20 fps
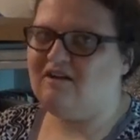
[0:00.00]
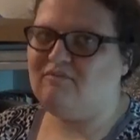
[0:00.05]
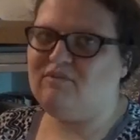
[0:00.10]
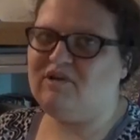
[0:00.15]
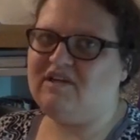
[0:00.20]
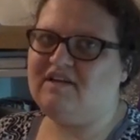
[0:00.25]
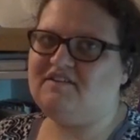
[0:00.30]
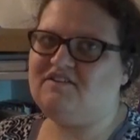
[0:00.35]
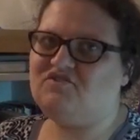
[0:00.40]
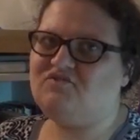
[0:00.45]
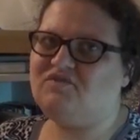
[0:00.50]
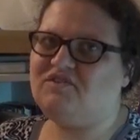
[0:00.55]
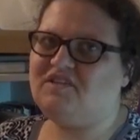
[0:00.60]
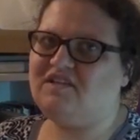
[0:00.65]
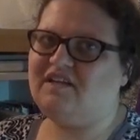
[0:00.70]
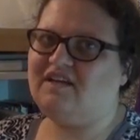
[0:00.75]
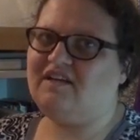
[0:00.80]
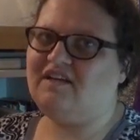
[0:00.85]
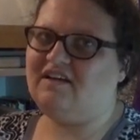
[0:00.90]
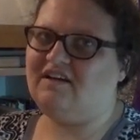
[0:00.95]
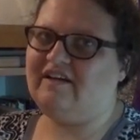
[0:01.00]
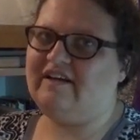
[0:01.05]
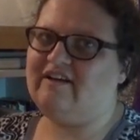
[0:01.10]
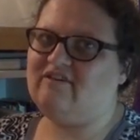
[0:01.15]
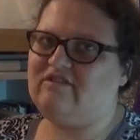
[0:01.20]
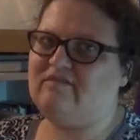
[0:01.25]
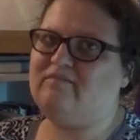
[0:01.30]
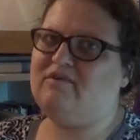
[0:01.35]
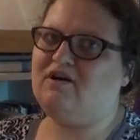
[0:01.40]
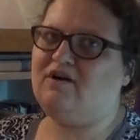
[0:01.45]
But I do think uh,
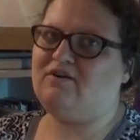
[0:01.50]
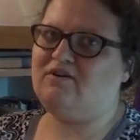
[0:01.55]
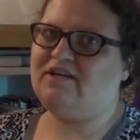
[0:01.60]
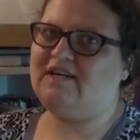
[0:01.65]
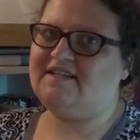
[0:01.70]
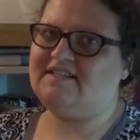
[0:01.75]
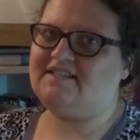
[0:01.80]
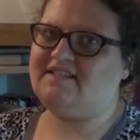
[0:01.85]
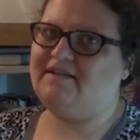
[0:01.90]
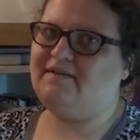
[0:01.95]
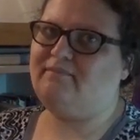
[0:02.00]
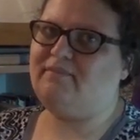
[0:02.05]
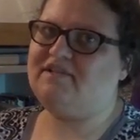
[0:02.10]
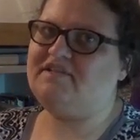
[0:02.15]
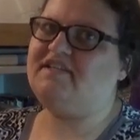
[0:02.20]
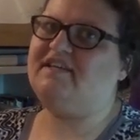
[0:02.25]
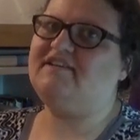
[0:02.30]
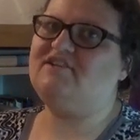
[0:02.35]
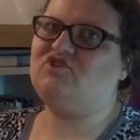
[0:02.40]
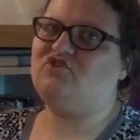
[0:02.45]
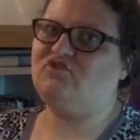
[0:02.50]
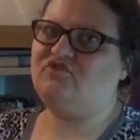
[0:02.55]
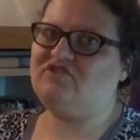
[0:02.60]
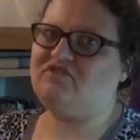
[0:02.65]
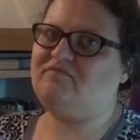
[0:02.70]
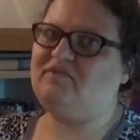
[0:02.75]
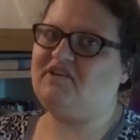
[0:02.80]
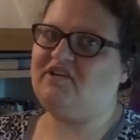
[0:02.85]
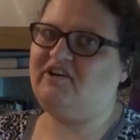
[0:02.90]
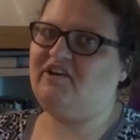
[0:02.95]
Harry Potter has the potential
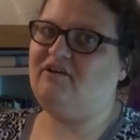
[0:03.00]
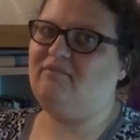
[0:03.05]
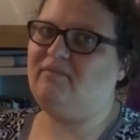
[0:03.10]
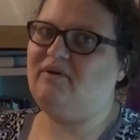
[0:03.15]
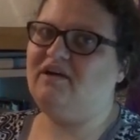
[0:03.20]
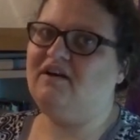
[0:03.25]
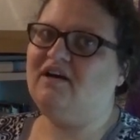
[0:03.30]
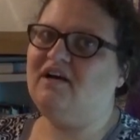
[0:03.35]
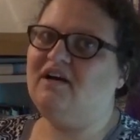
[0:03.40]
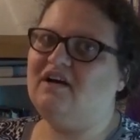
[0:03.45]
to become